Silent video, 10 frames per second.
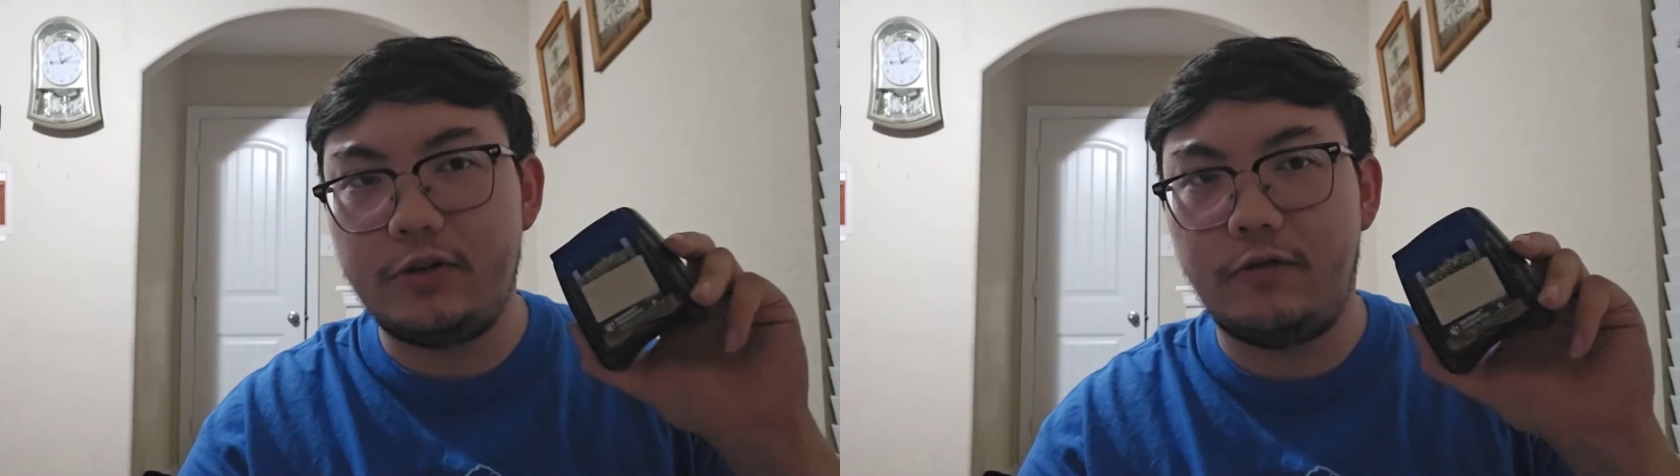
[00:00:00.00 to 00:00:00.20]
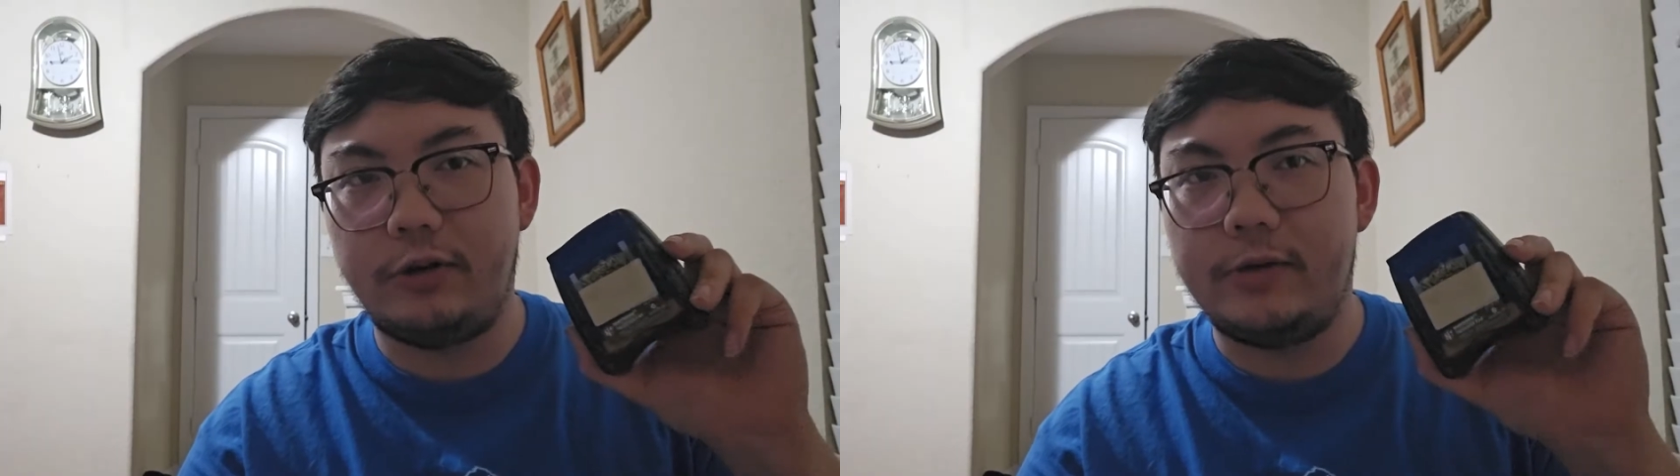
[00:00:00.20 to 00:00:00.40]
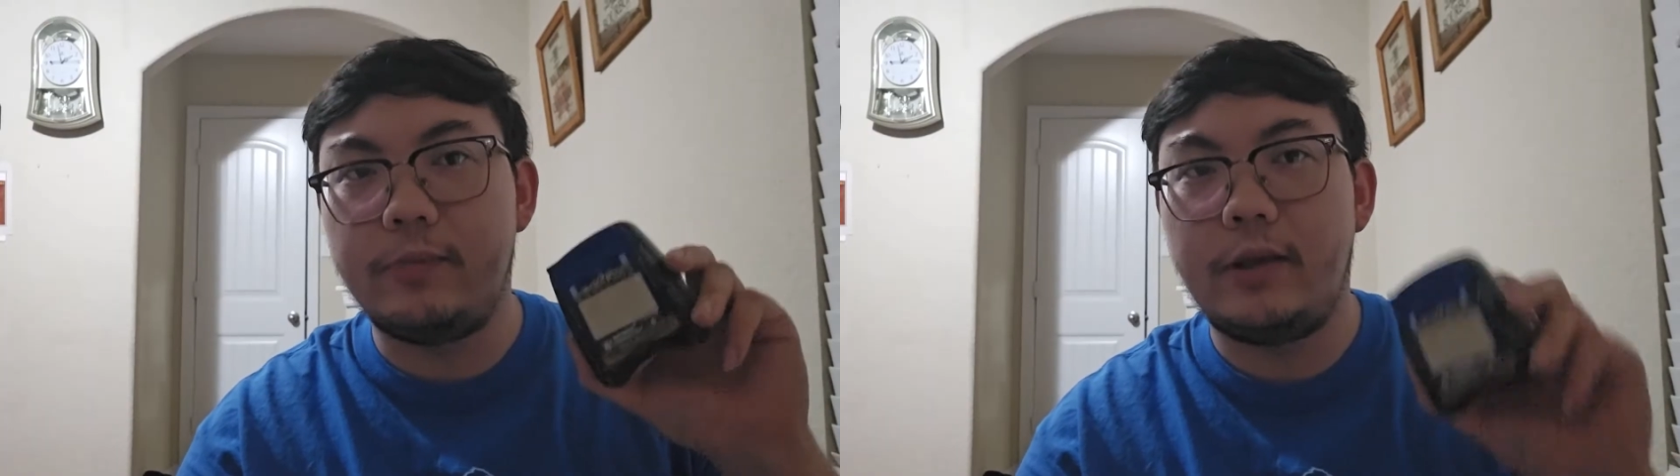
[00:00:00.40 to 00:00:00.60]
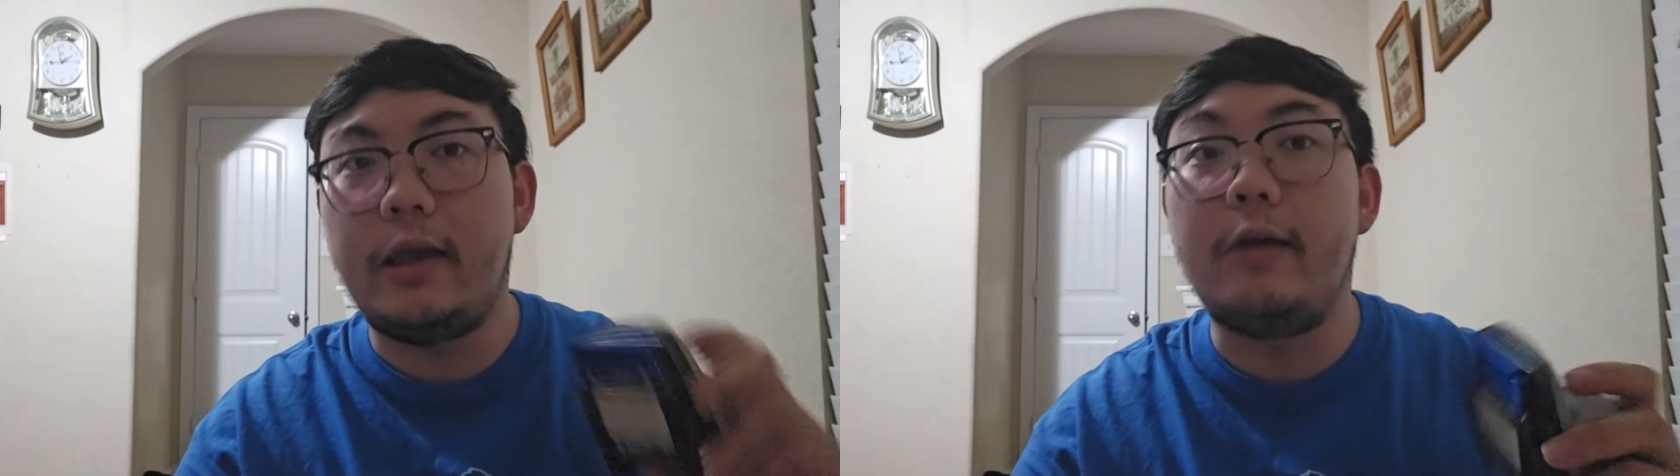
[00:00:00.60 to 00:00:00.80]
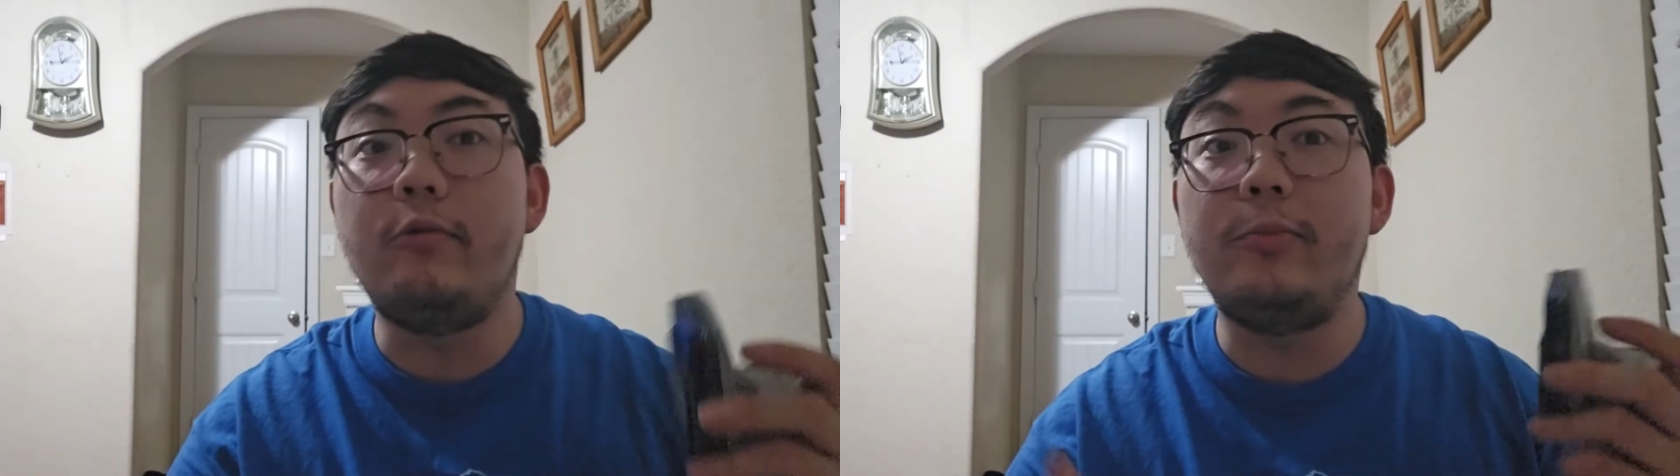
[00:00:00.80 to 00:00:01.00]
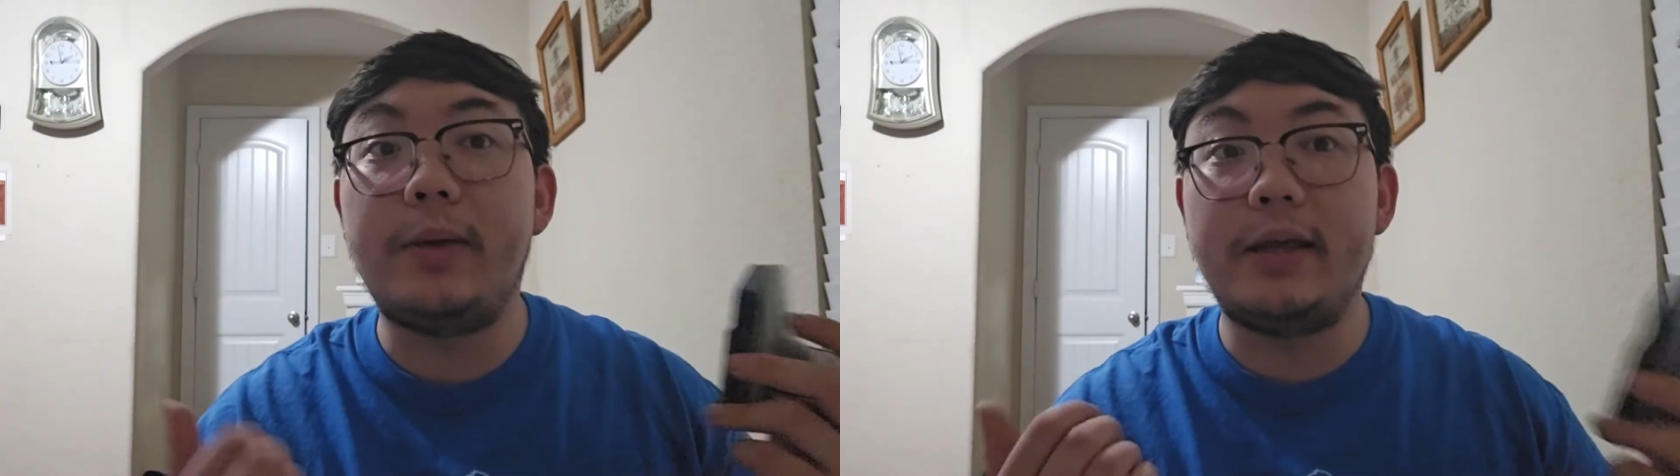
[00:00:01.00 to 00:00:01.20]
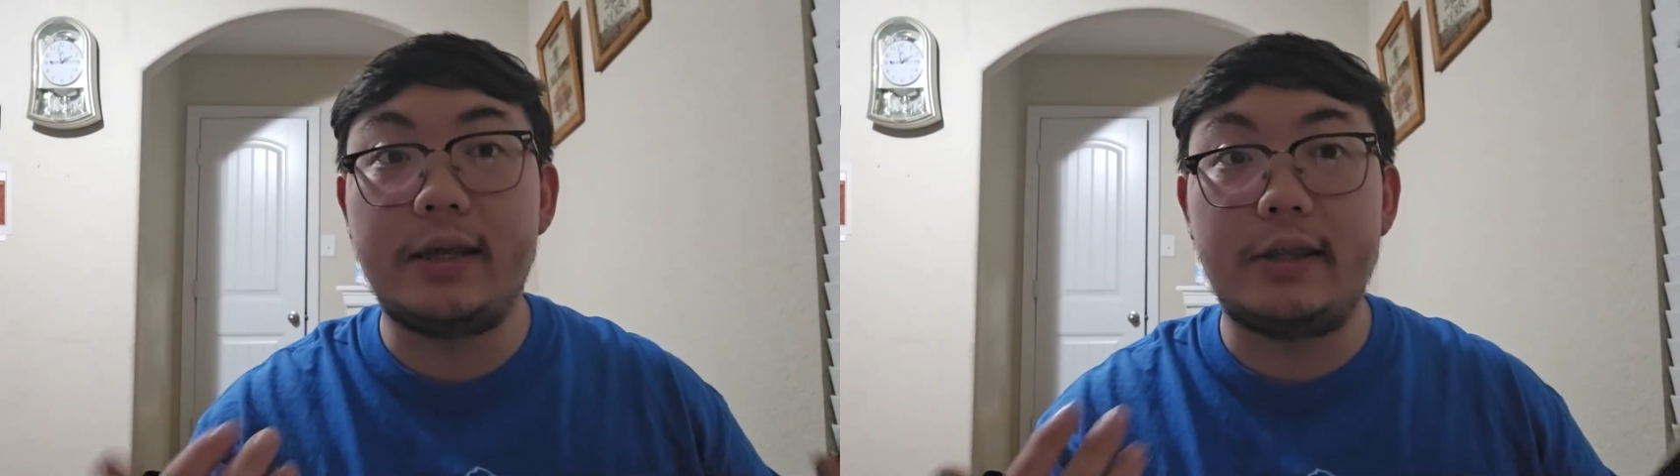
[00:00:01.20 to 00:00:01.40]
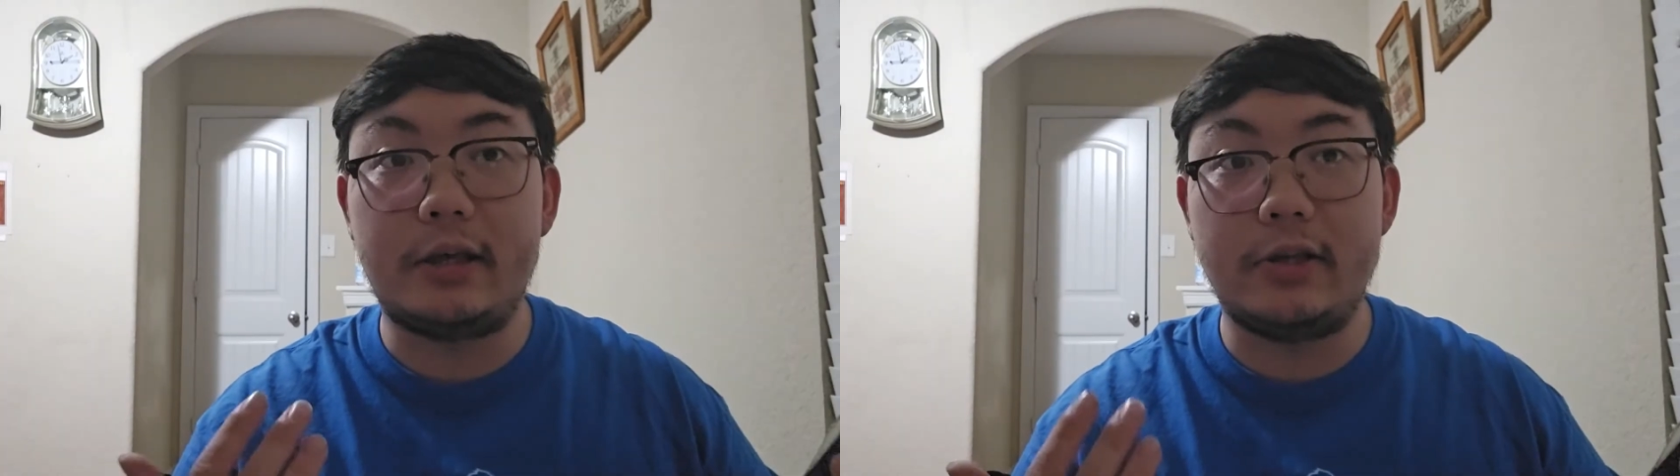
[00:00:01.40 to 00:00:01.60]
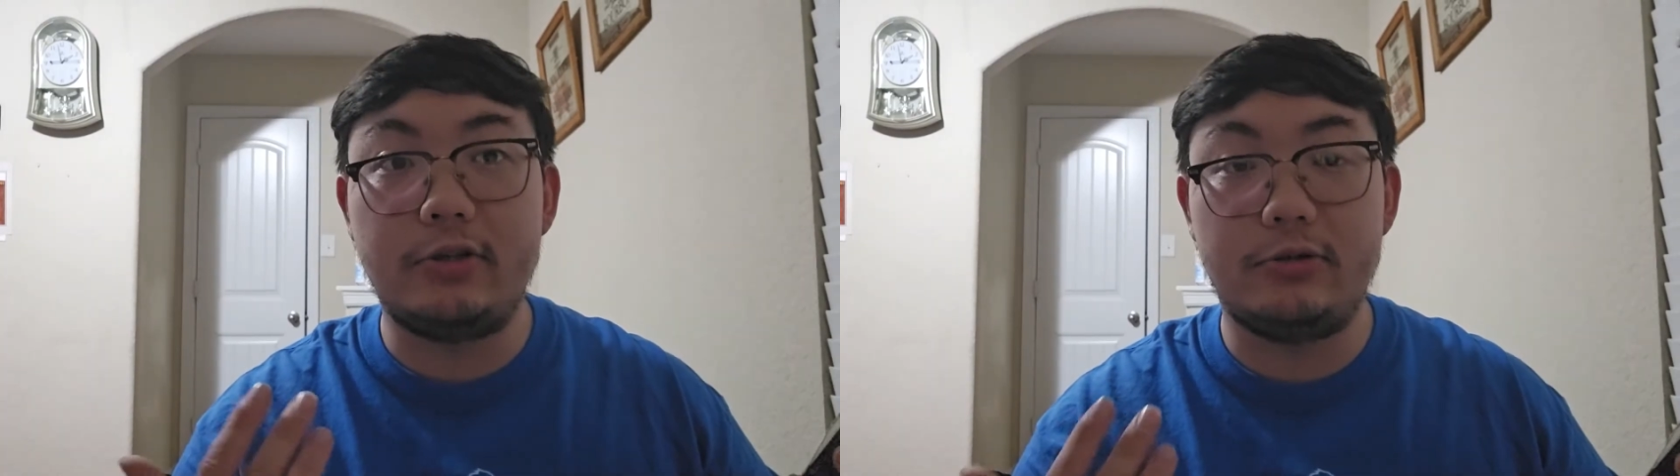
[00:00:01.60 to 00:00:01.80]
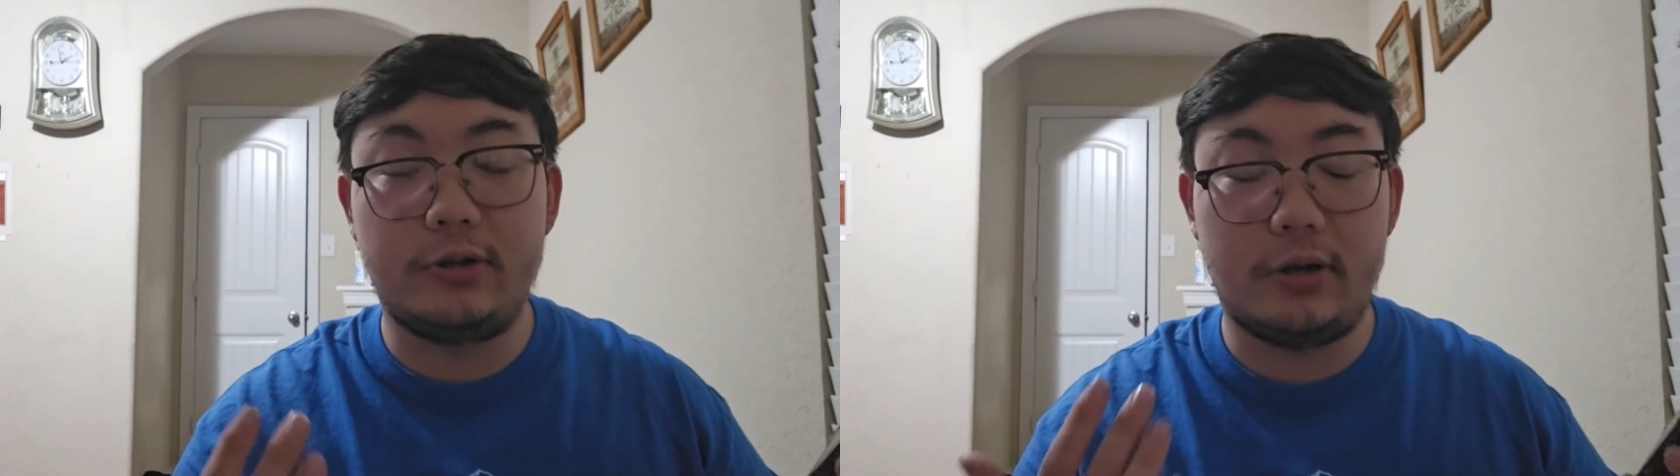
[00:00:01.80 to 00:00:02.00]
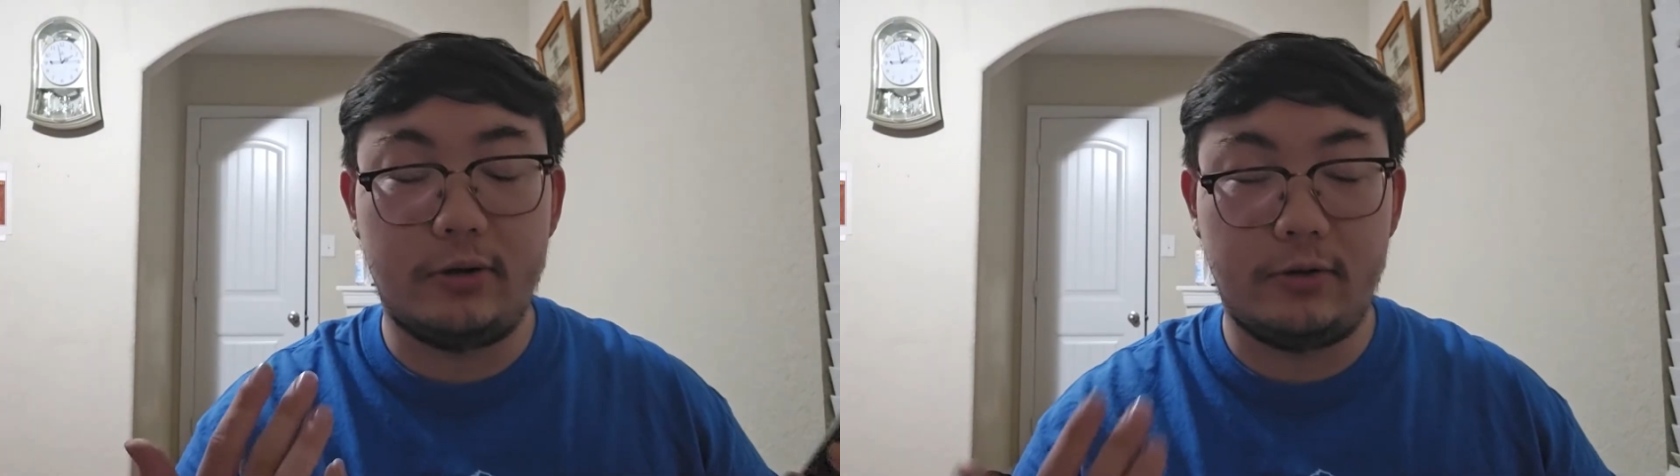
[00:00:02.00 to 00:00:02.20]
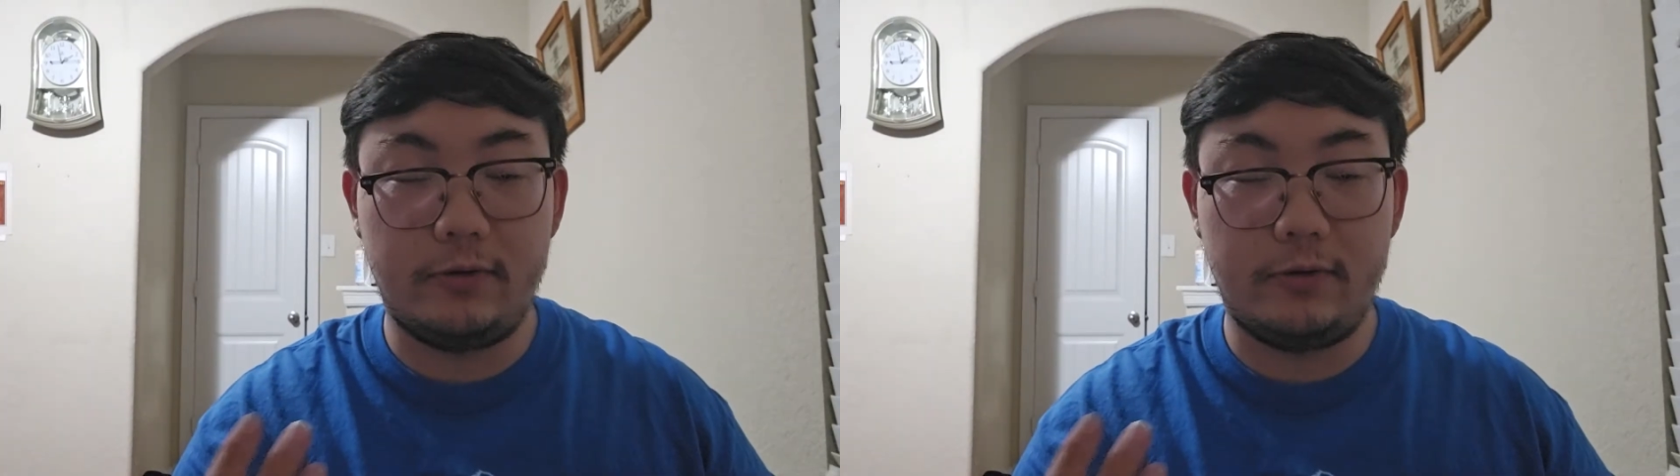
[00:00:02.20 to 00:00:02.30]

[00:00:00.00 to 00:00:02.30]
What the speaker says: and we may get that into another video.